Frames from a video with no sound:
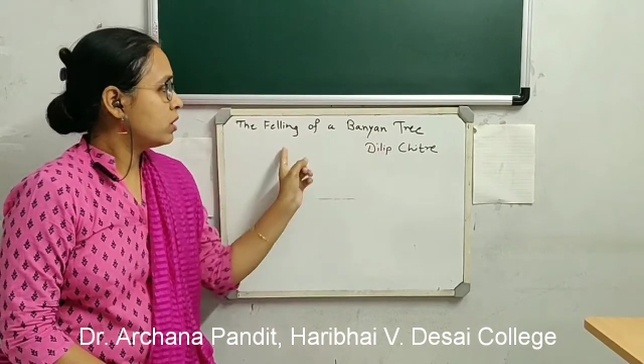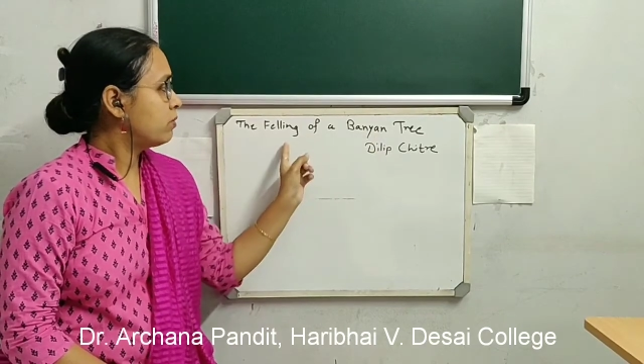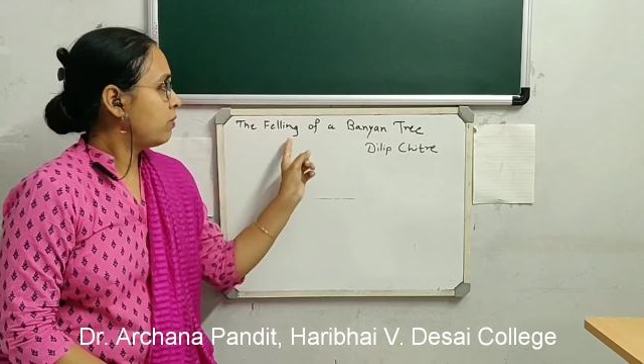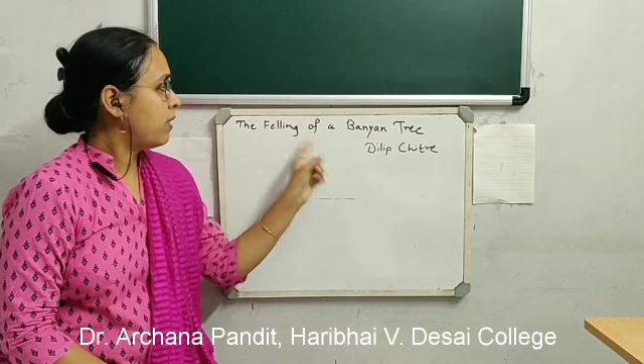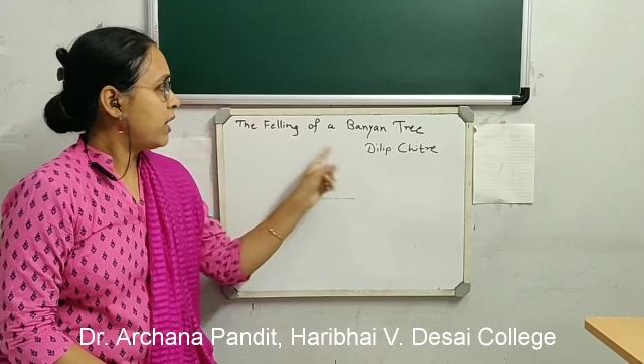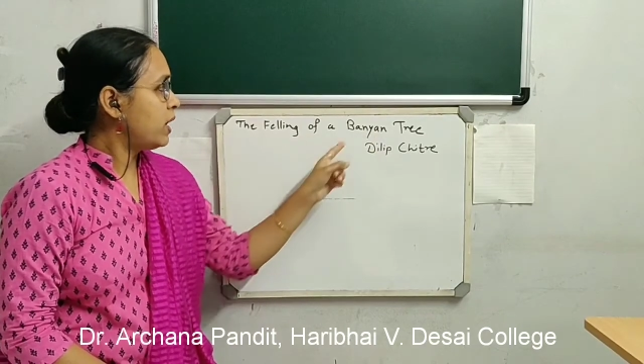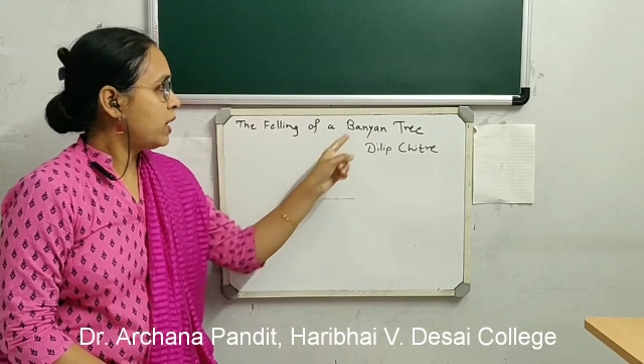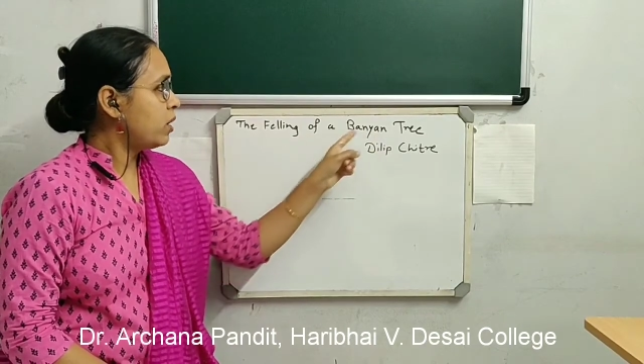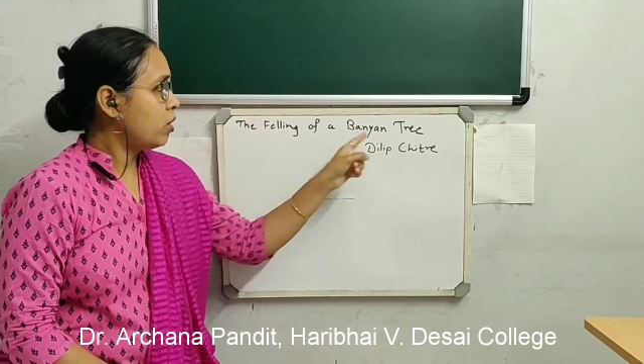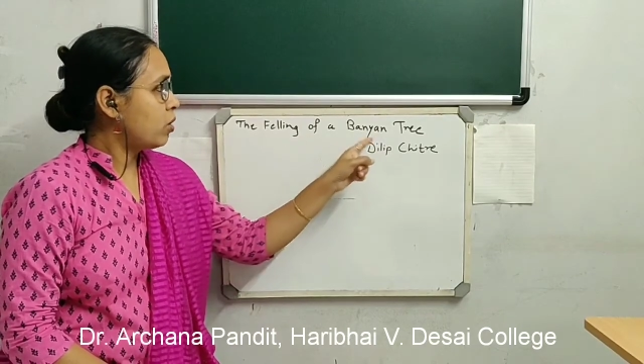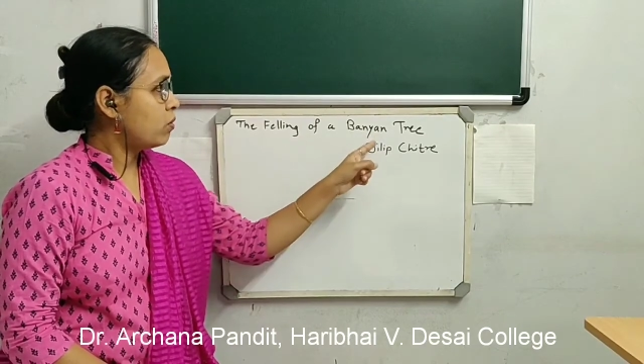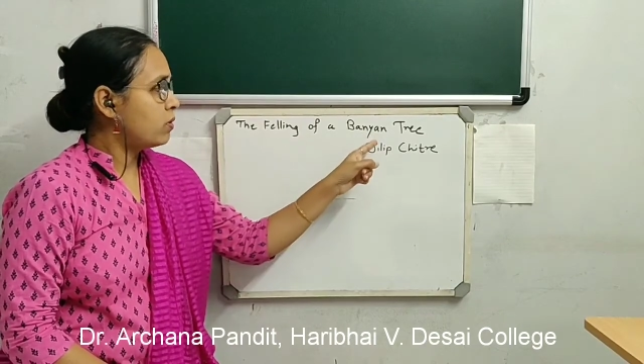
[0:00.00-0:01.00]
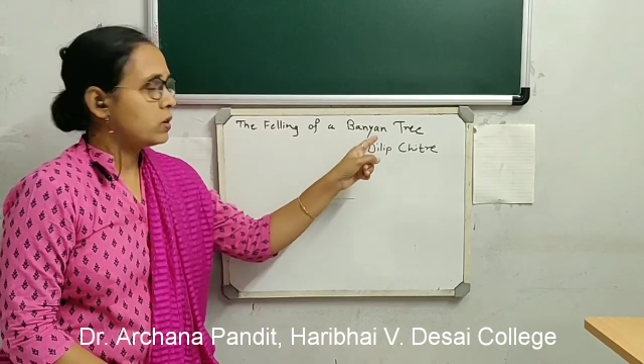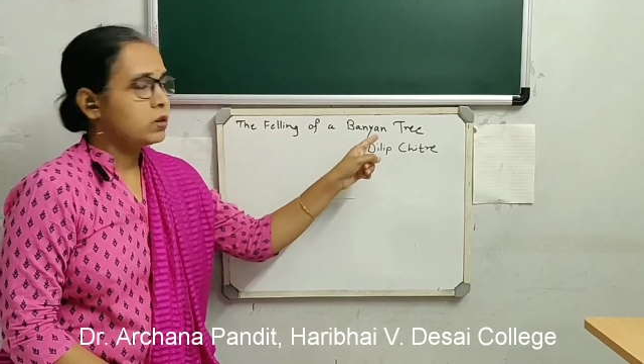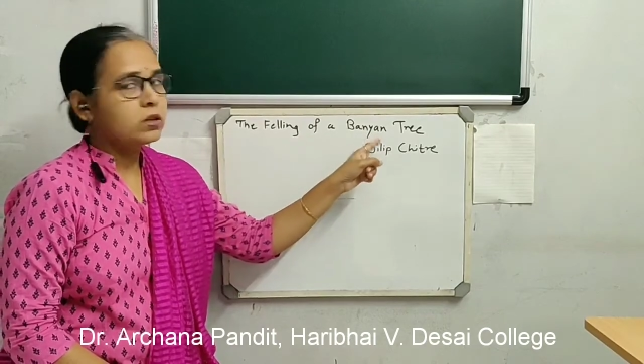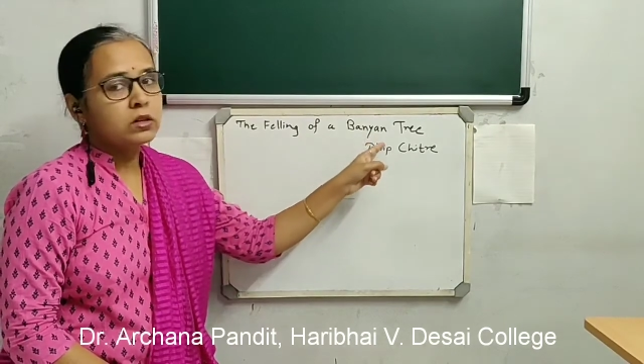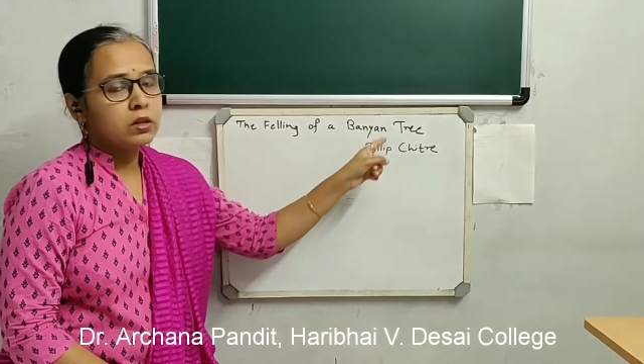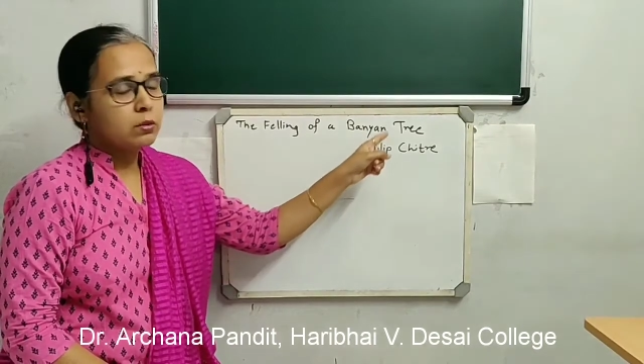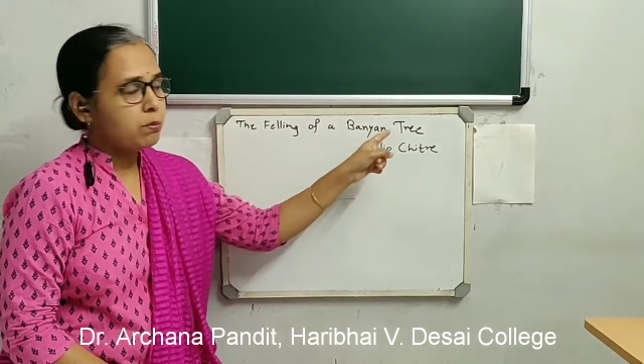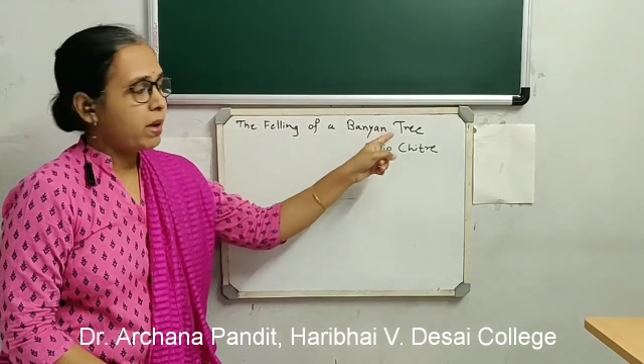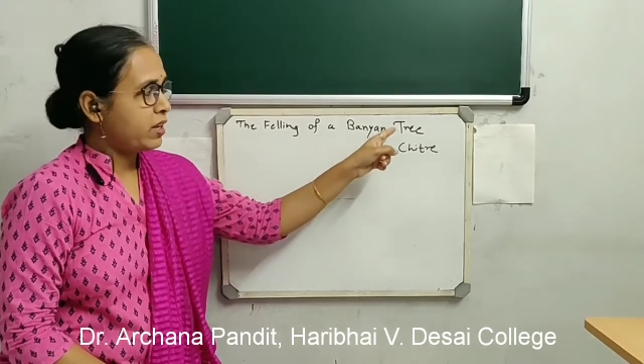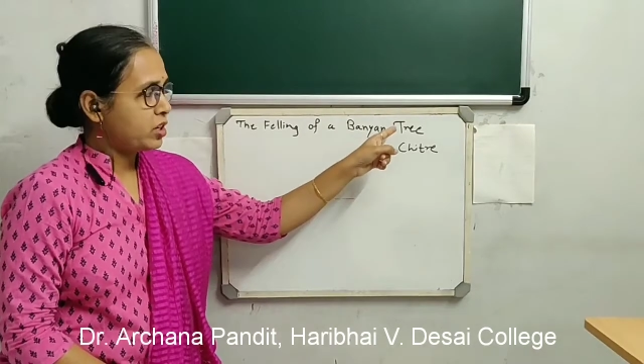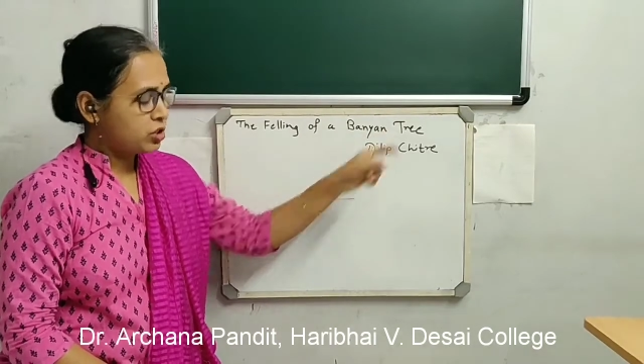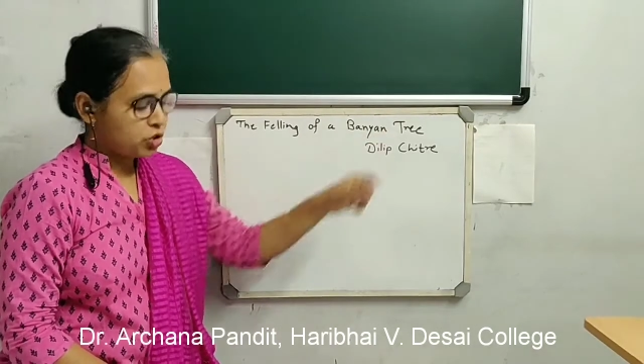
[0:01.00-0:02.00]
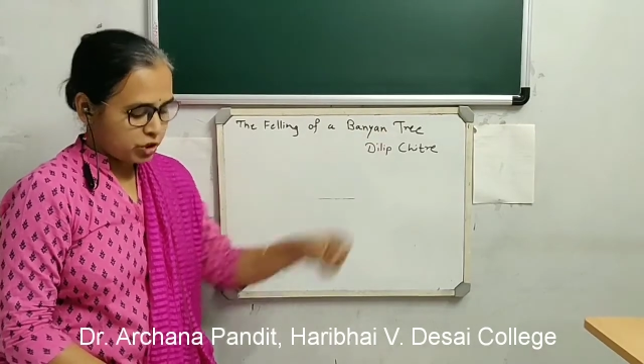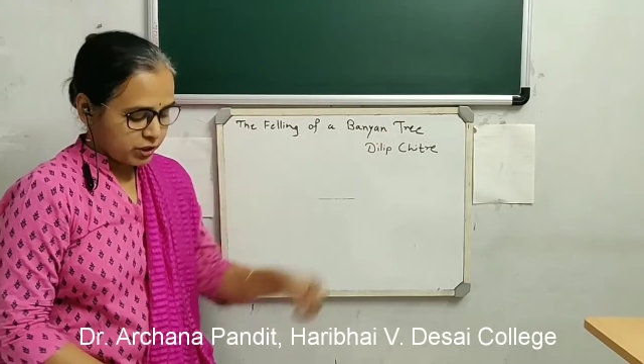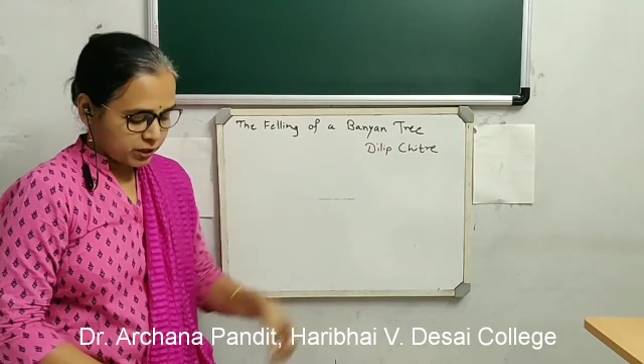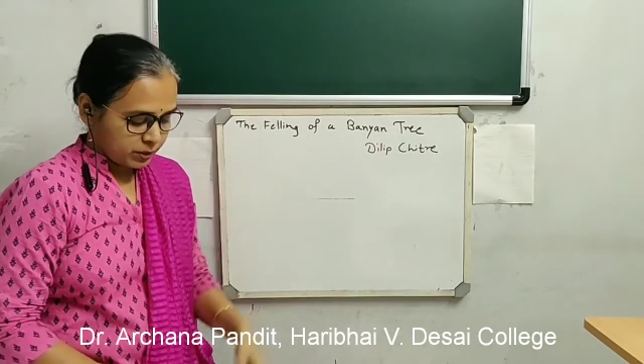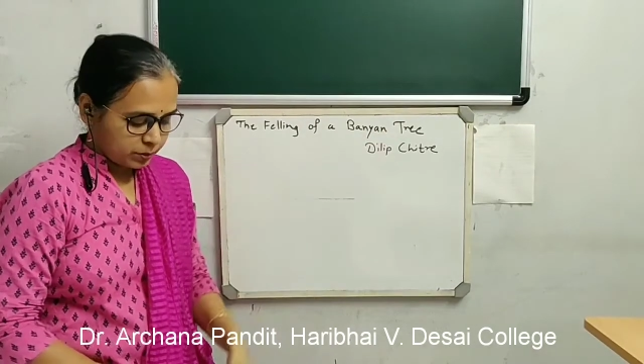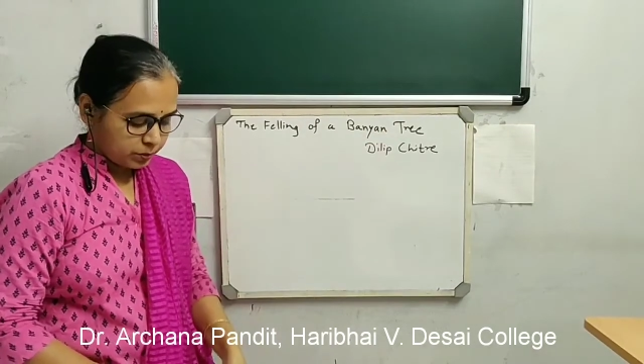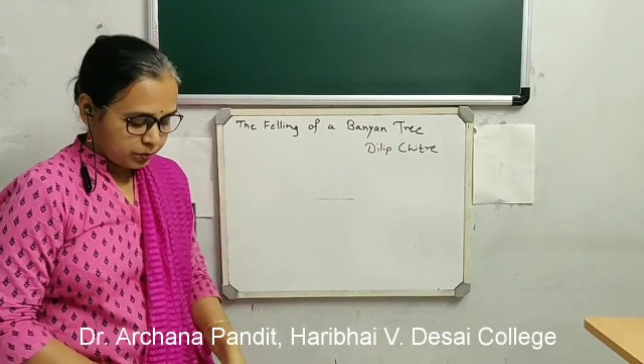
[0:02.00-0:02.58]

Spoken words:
the felling of a banyan tree.